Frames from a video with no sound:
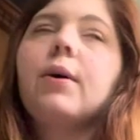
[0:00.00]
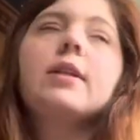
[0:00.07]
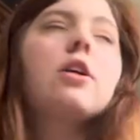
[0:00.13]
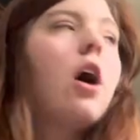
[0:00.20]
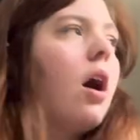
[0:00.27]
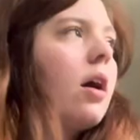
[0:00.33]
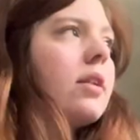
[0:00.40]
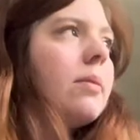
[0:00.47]
I
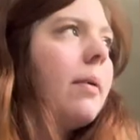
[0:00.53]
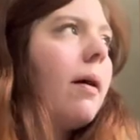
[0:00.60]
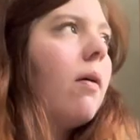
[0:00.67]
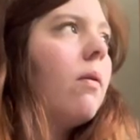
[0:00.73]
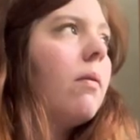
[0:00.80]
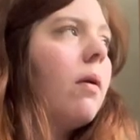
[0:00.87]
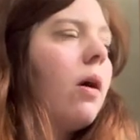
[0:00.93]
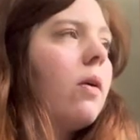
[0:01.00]
talked
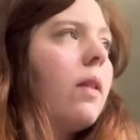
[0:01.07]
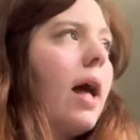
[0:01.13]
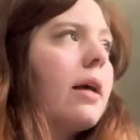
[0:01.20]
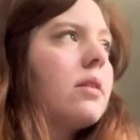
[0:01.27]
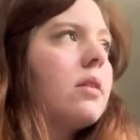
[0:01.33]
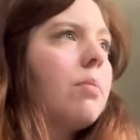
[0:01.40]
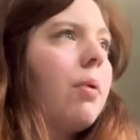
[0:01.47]
about our last